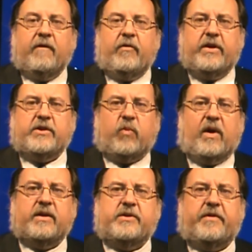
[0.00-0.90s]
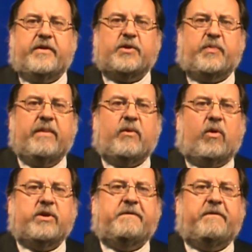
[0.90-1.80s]
This was the Supreme
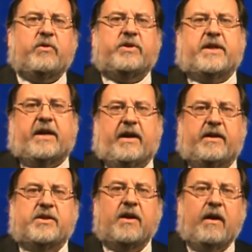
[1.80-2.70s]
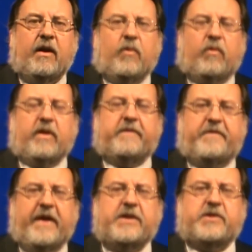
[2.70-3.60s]
Court's first case where it
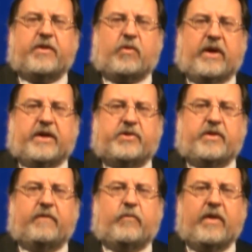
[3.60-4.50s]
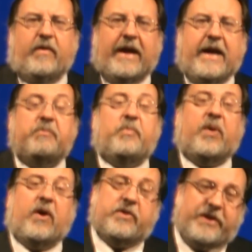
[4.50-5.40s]
faced the question of whether a
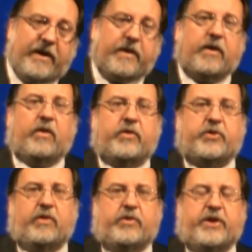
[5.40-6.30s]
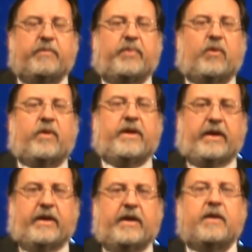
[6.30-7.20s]
particular church
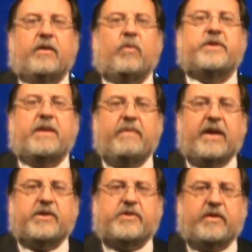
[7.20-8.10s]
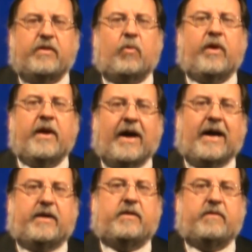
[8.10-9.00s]
employee was a minister or
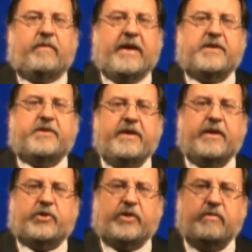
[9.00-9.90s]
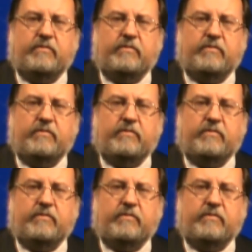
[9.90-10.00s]
not. That's the issue.